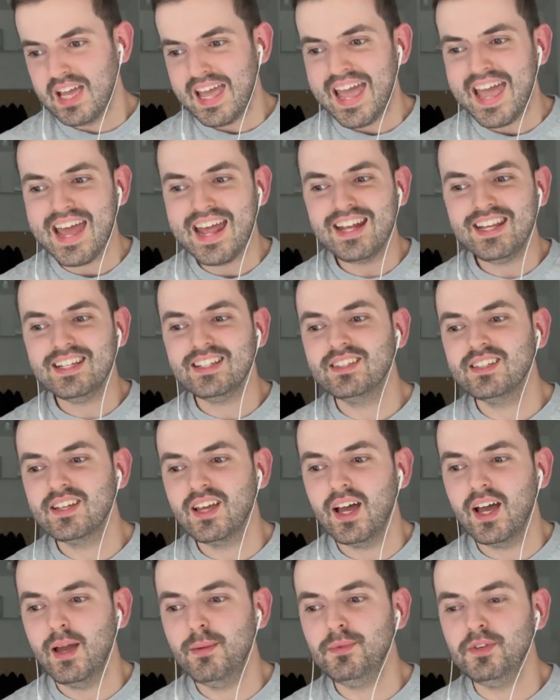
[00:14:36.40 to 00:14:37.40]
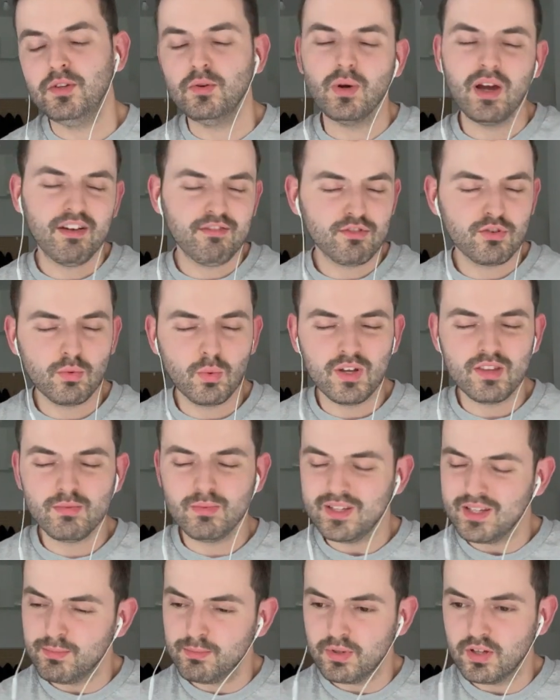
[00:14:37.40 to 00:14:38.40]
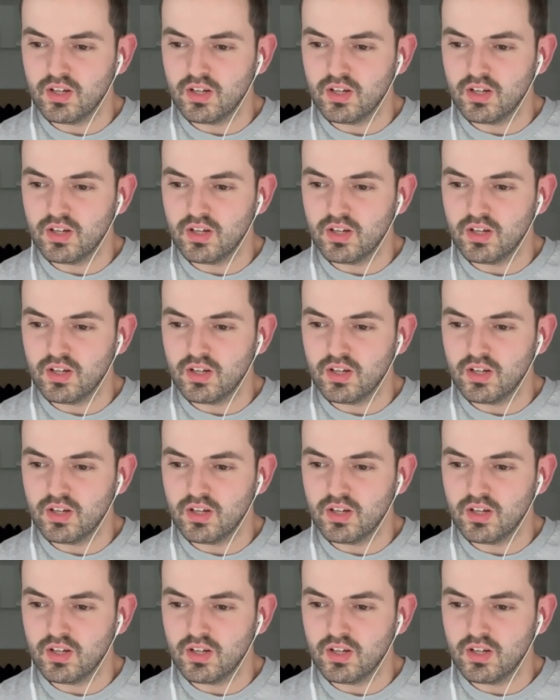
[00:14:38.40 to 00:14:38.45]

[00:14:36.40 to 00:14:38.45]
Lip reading: Anytime you ever with me in